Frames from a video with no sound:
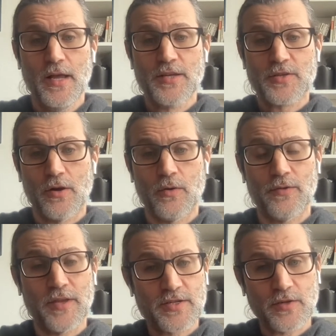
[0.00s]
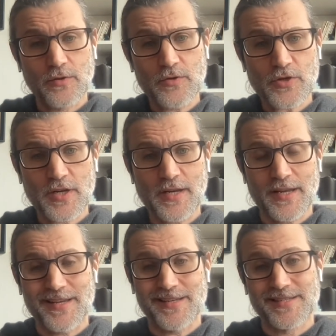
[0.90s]
So the solution
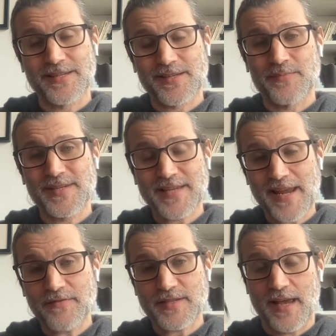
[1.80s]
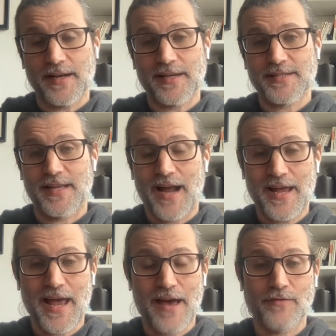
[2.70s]
is some save settings that
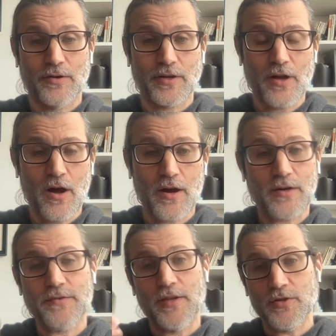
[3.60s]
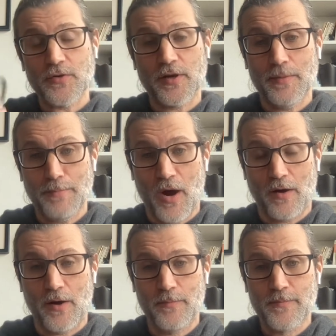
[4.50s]
I have on a card that you can
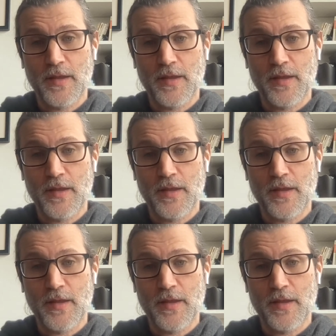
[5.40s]
borrow.